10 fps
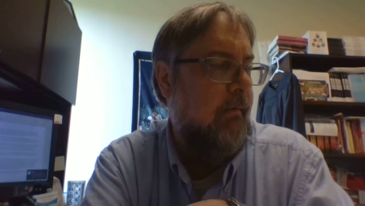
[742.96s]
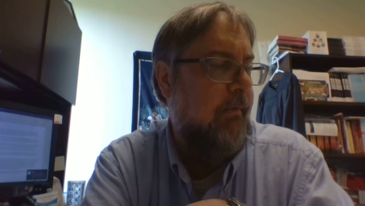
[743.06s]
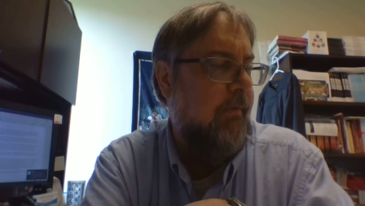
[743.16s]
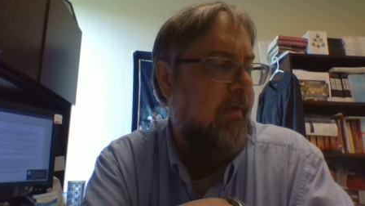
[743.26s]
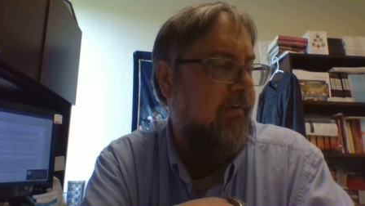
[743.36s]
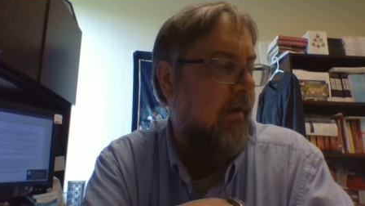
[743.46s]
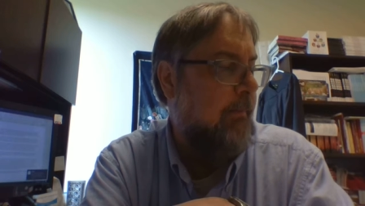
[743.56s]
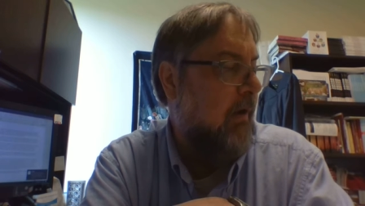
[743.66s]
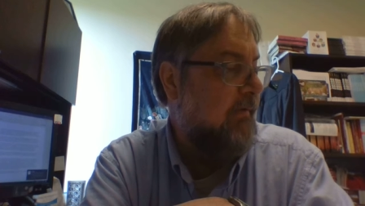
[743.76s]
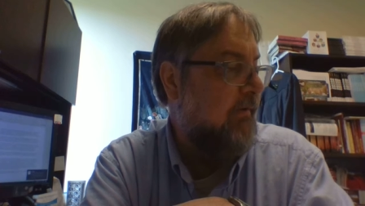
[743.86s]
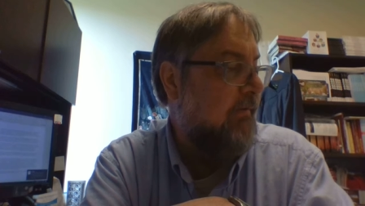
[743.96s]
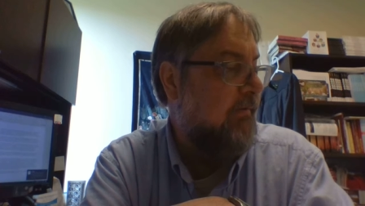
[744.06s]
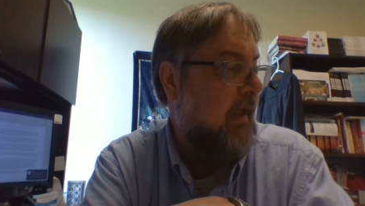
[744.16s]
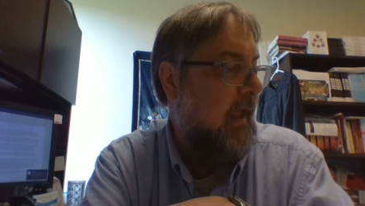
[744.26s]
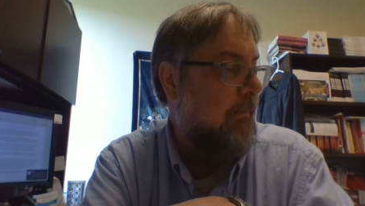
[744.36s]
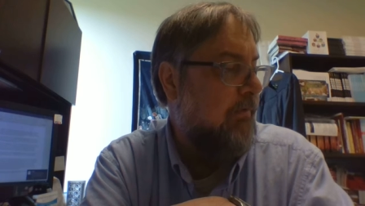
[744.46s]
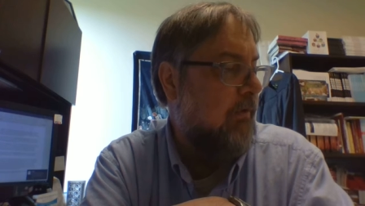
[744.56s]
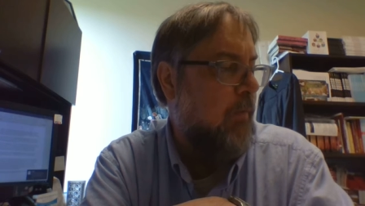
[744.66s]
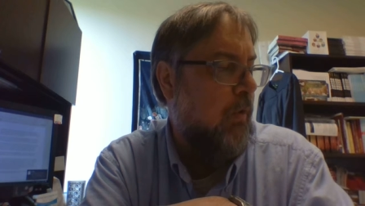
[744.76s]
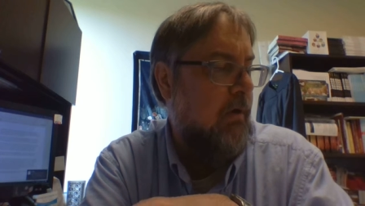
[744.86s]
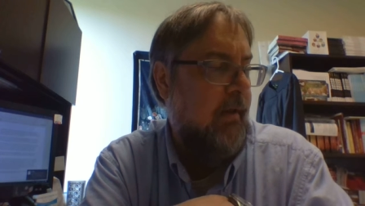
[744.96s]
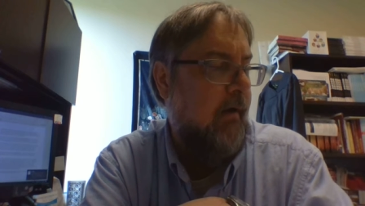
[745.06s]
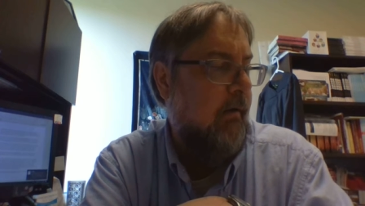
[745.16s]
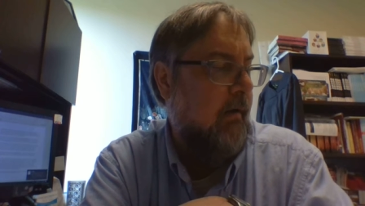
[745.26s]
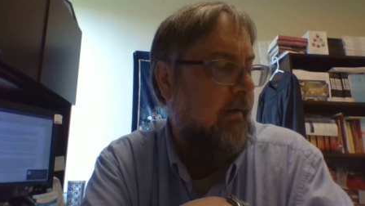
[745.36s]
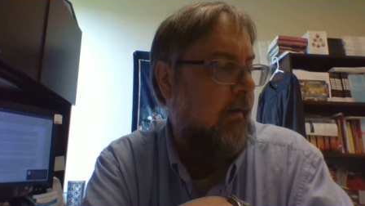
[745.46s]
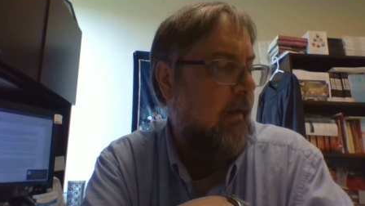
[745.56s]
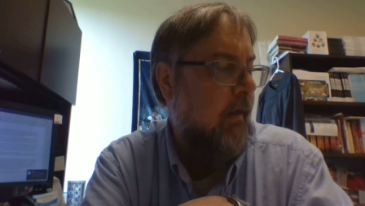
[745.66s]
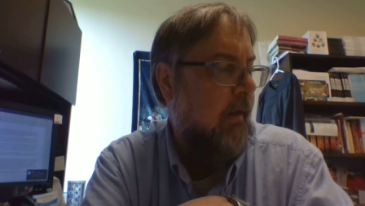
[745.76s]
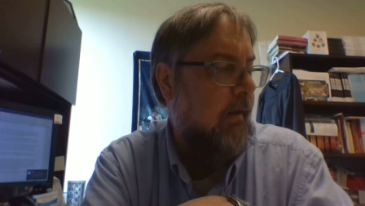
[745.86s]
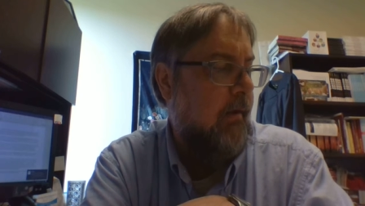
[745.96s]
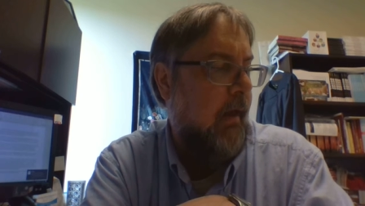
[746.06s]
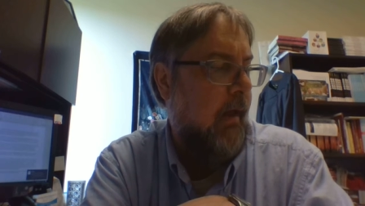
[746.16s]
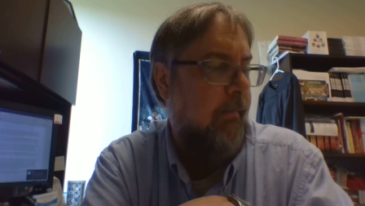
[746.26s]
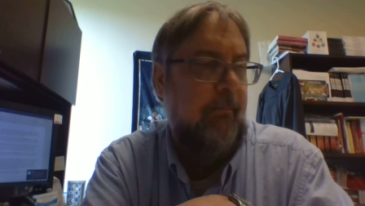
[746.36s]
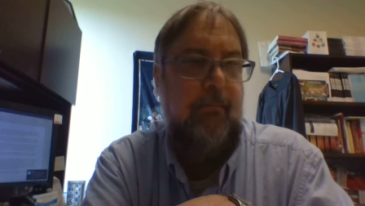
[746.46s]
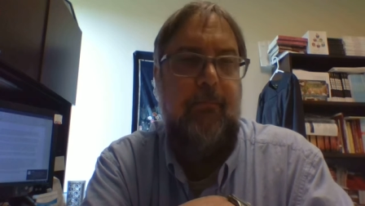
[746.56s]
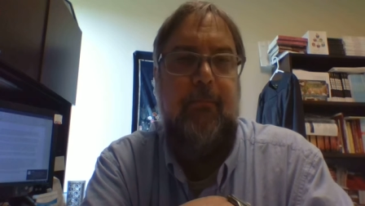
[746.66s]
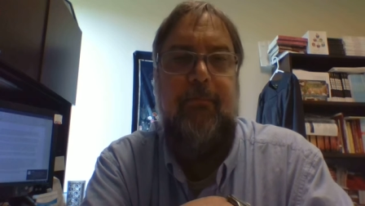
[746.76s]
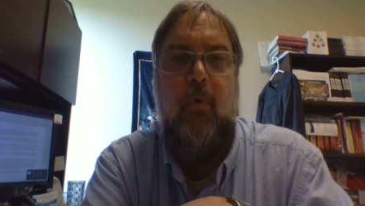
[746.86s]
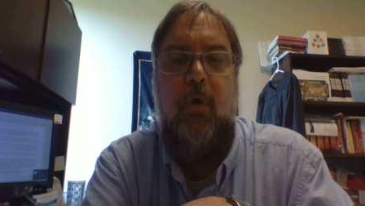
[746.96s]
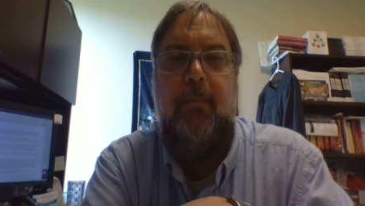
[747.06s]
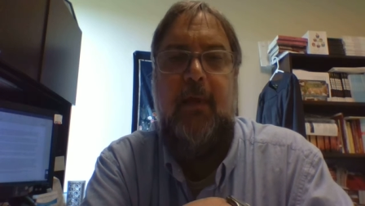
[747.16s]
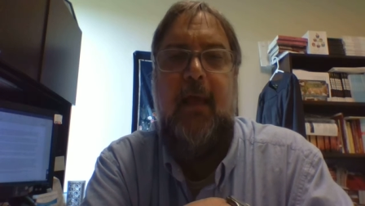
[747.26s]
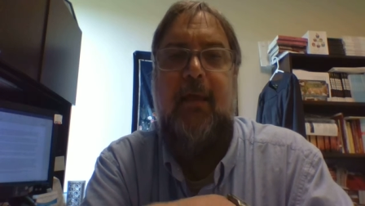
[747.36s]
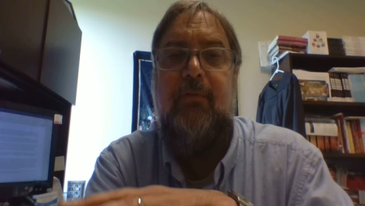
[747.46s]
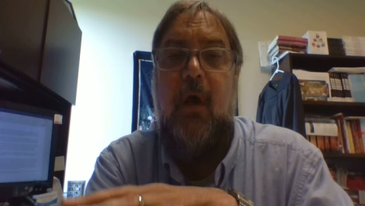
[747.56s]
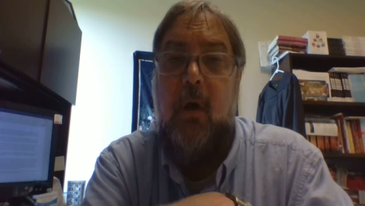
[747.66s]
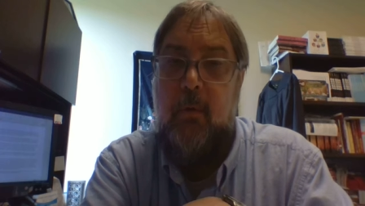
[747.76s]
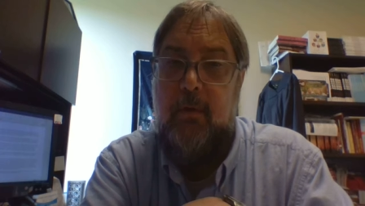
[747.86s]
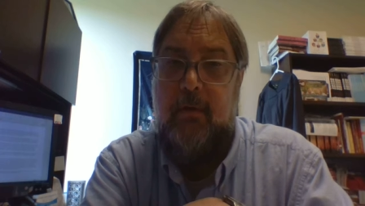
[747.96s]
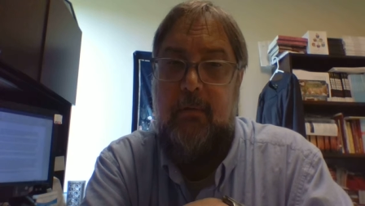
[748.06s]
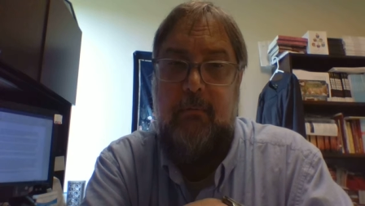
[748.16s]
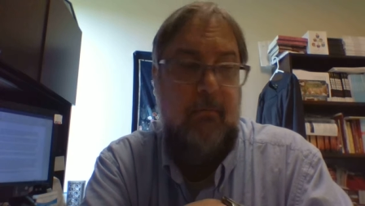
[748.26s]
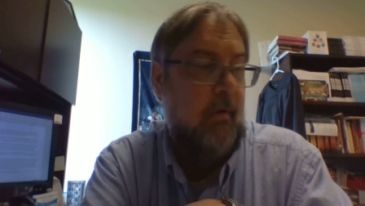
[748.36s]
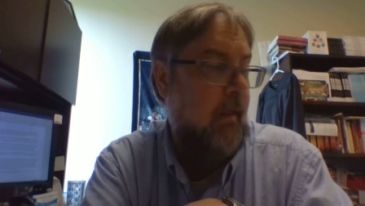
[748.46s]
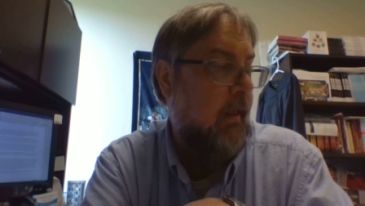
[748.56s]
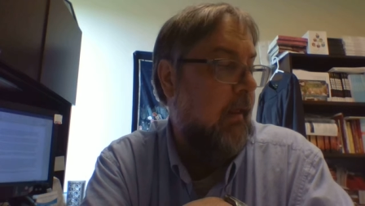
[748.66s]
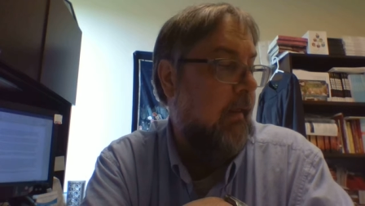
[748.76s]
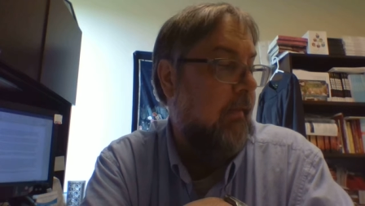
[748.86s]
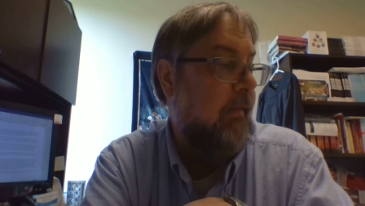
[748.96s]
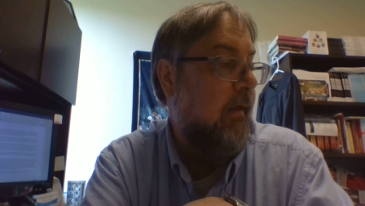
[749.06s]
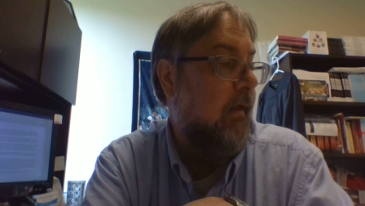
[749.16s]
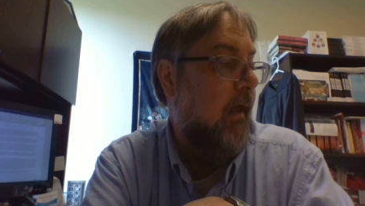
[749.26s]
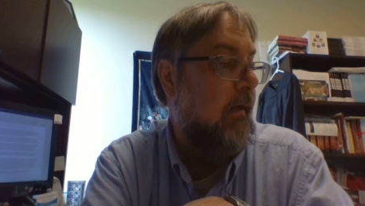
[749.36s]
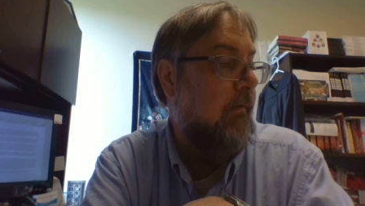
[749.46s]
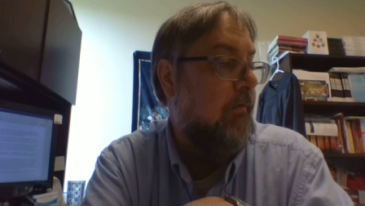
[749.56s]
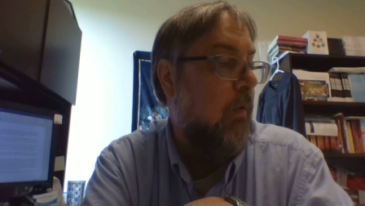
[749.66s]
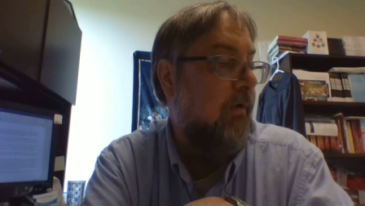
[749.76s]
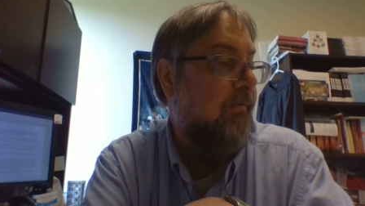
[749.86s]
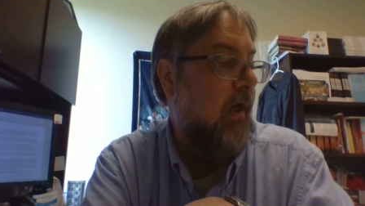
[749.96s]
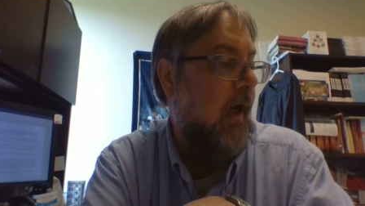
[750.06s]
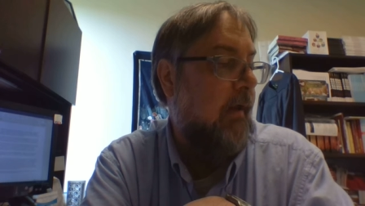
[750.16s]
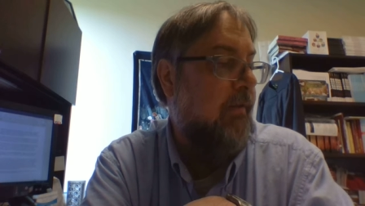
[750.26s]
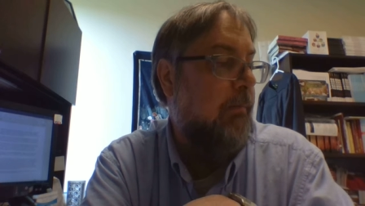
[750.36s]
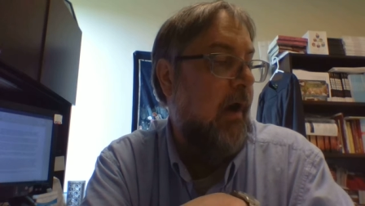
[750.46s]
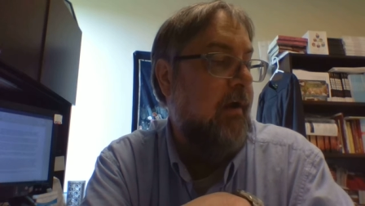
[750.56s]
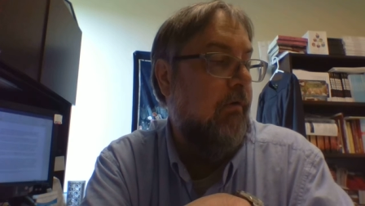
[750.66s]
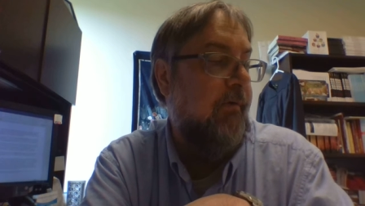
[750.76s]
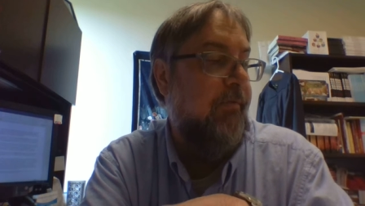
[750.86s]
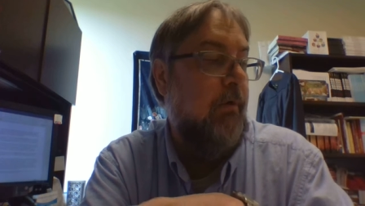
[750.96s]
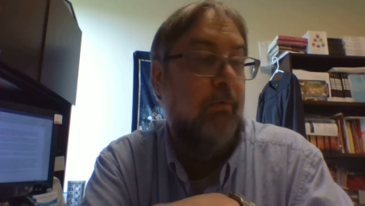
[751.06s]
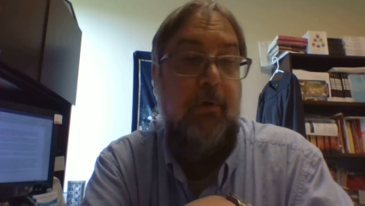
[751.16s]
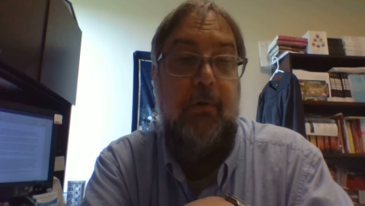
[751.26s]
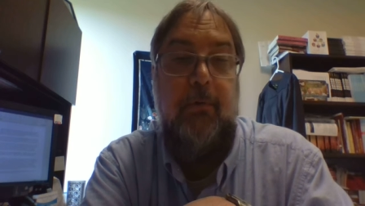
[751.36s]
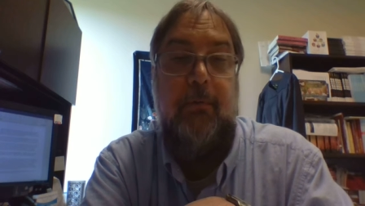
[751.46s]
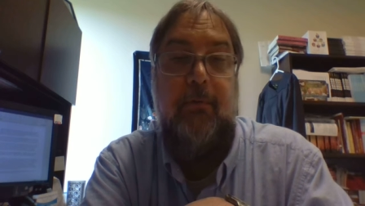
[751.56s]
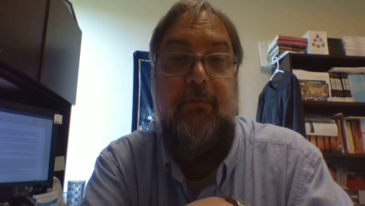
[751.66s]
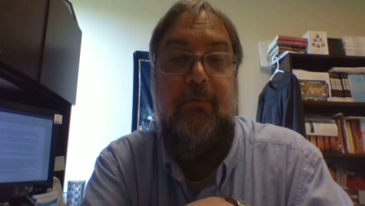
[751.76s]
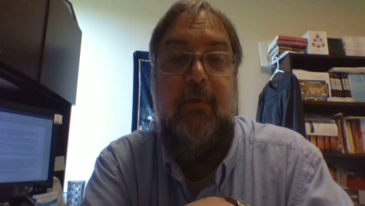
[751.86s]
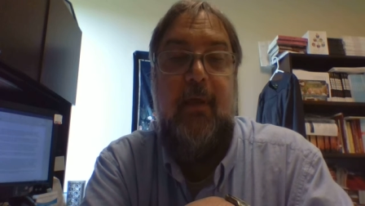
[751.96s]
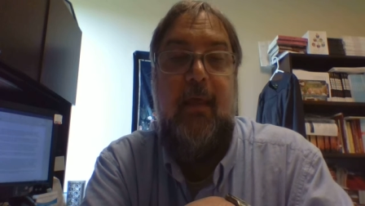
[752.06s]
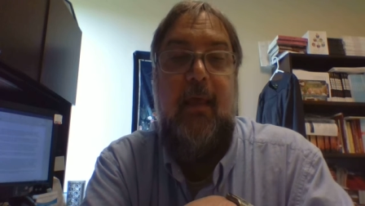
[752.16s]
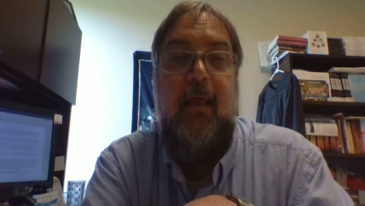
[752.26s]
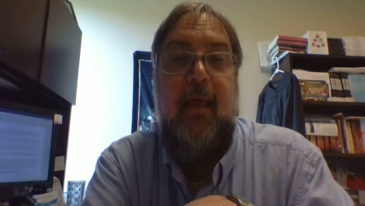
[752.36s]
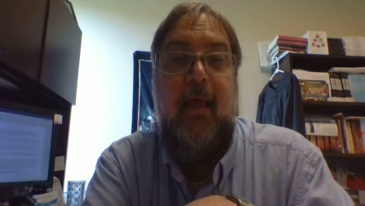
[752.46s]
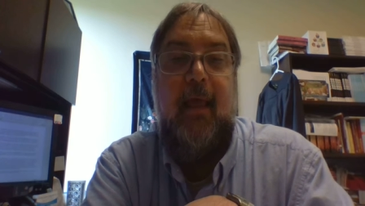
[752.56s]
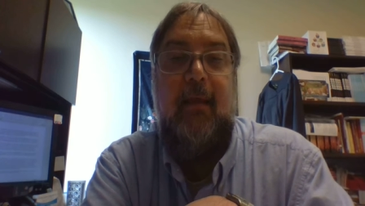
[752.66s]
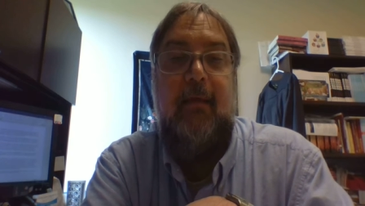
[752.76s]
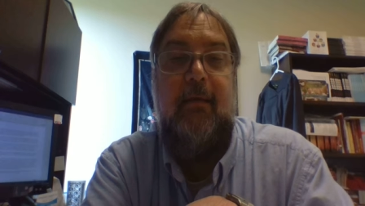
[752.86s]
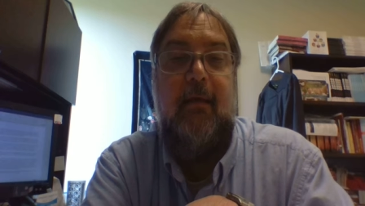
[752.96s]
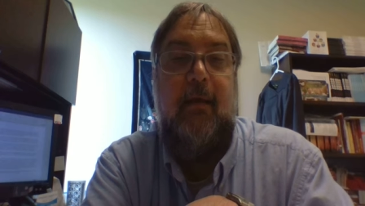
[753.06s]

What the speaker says: this presence came through more clearly for me as Odin, the Norse god, the bringer of the runes, and